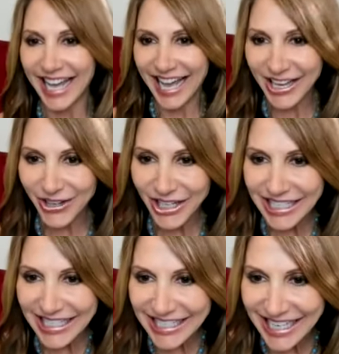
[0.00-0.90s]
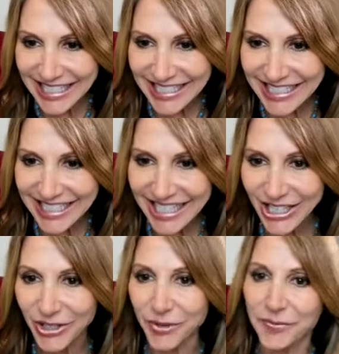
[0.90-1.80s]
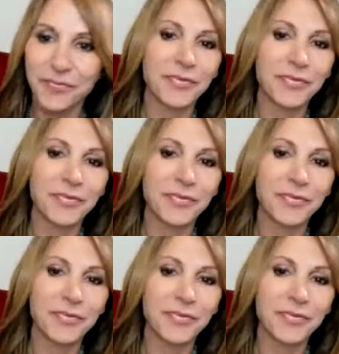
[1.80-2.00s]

Hi, Orchid. Nice to see you.